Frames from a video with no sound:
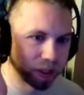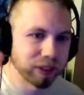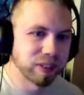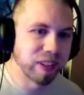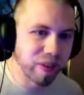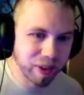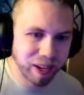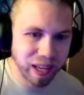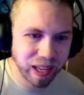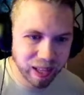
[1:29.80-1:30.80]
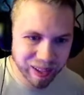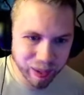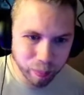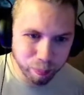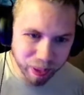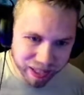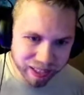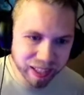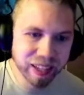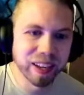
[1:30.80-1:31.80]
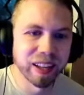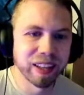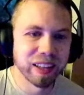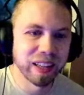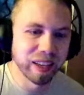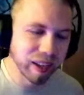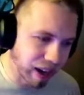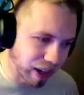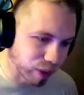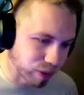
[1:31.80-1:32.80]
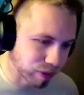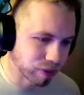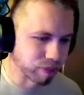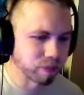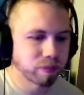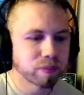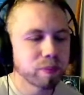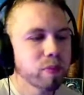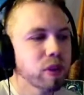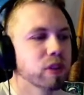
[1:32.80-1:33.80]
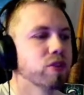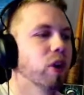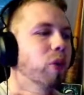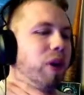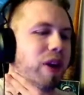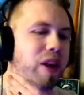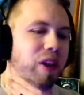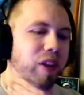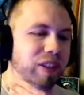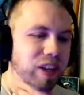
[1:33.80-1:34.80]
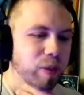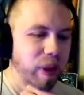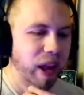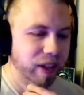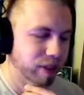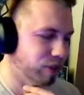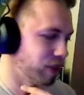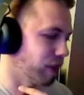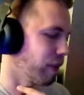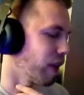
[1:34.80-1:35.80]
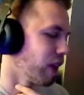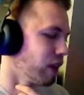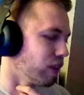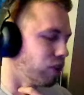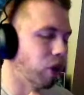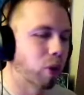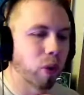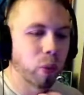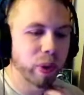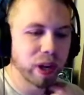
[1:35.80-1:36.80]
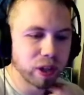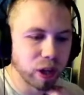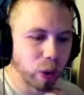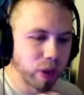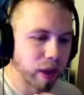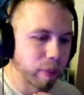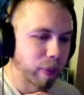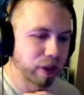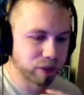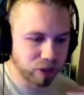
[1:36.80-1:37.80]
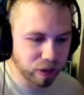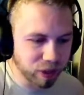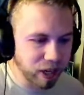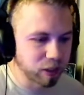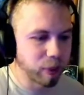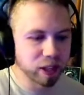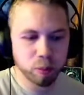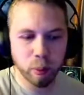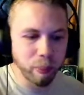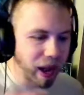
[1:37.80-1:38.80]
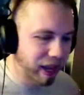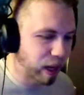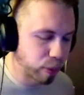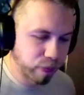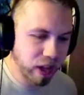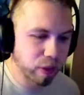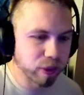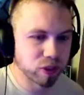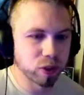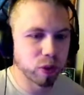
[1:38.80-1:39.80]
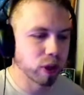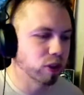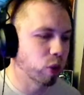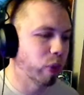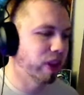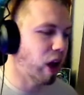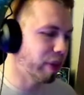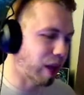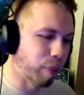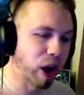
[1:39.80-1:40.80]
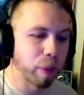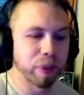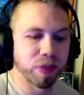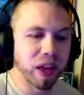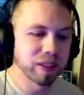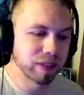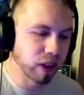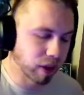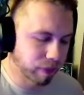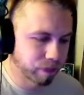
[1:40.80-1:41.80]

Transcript: 70 billion dollars. So let's unpack this here. So we all know that Microsoft and Xbox has been buying up development studios, and we thought when they bought Bethesda,